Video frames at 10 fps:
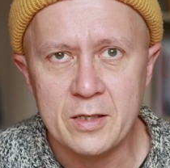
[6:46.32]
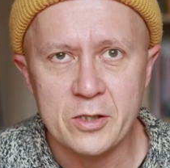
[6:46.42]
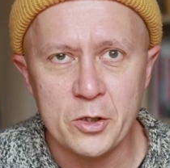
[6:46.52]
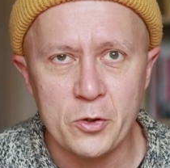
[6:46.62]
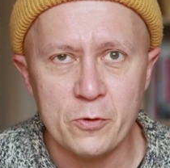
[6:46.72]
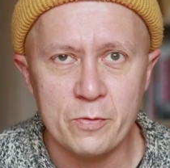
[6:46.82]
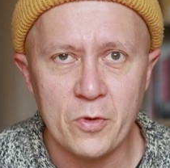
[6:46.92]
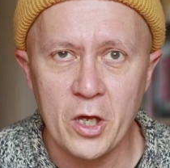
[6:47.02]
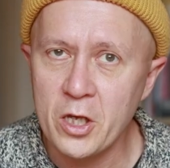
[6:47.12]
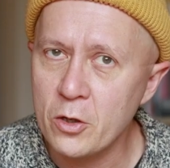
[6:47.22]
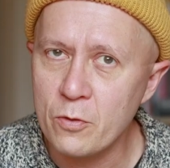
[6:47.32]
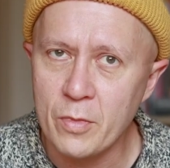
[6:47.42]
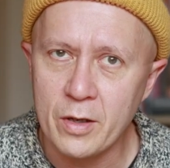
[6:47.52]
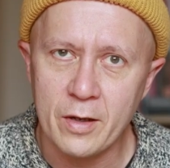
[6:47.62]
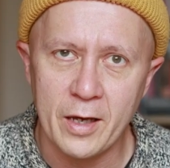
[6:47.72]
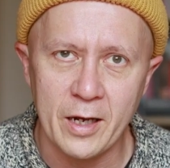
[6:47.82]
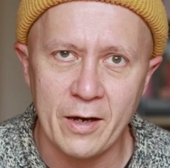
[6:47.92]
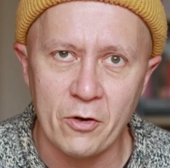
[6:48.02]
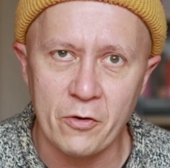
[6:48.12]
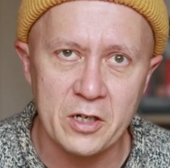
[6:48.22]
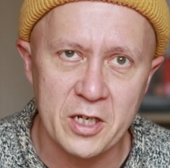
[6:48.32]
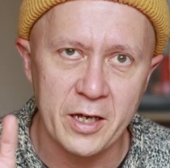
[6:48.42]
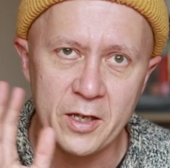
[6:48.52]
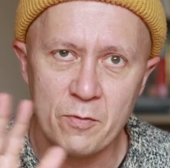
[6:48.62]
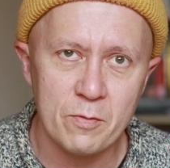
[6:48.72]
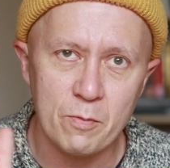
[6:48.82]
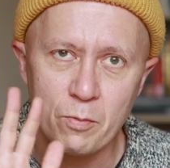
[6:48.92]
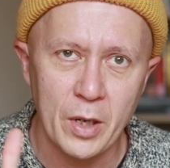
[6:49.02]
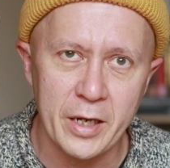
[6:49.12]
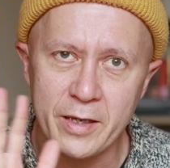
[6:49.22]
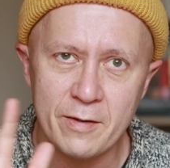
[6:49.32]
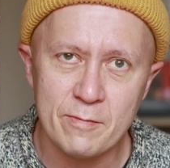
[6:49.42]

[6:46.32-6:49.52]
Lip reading: So thank you and have a great day. Bye.